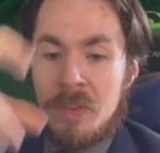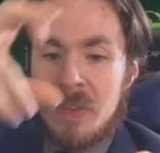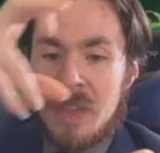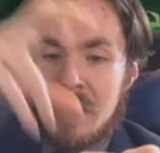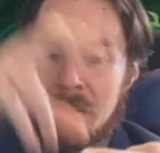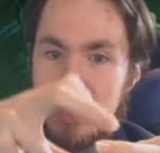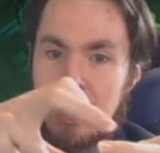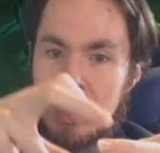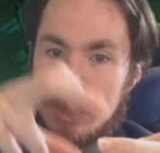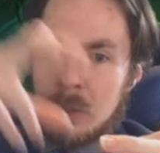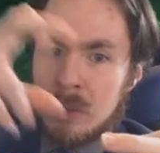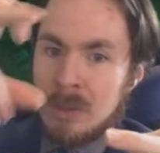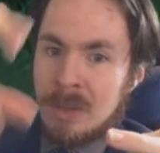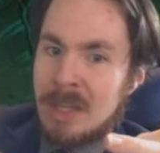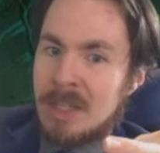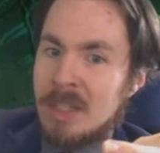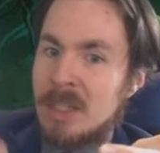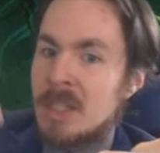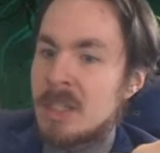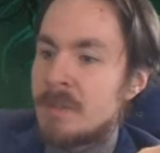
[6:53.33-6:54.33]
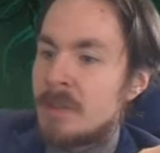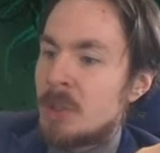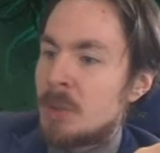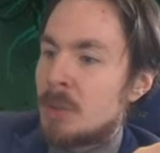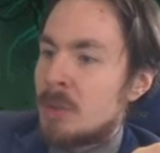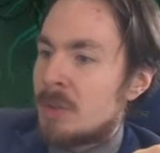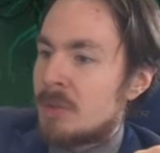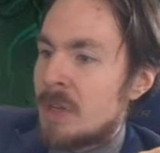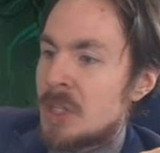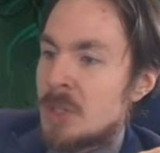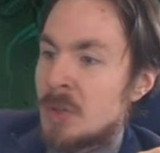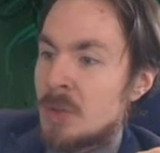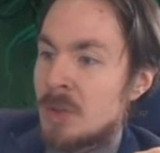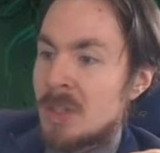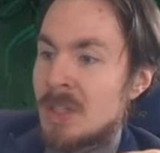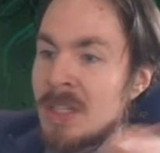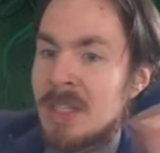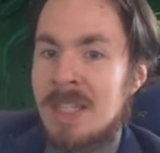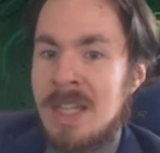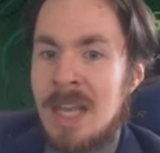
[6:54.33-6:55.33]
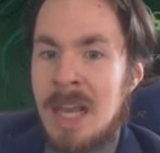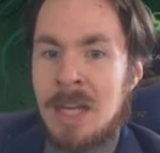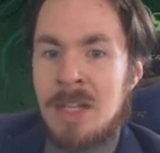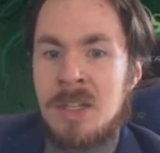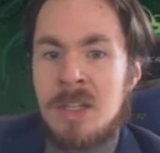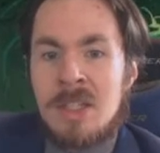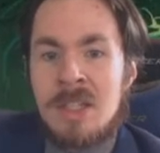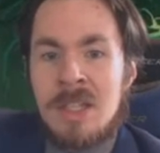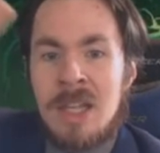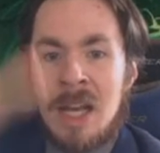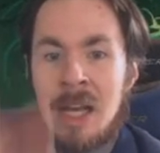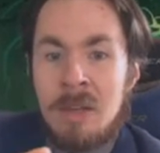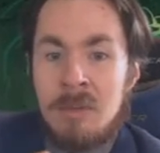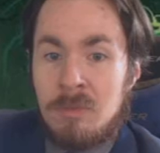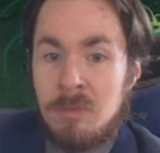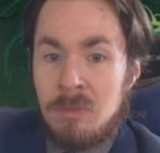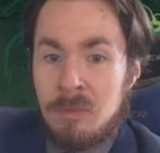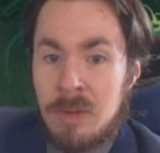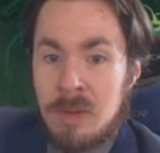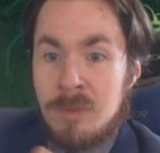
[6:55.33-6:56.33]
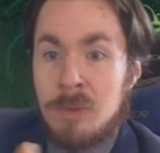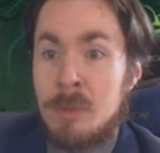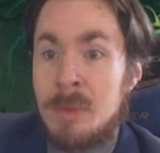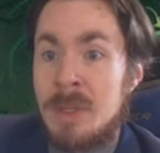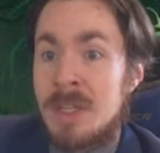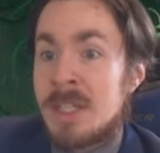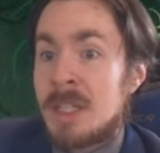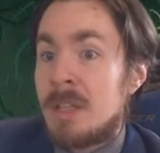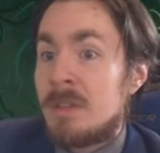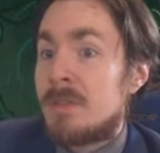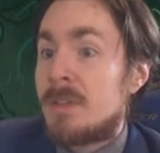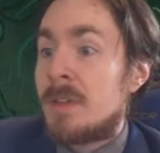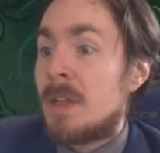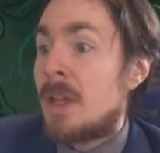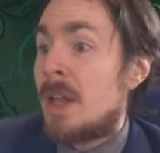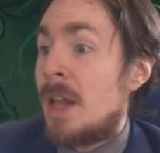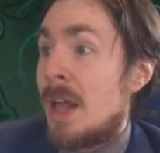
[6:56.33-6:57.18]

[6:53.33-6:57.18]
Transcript: return as individual creatures. The stack does not reform itself.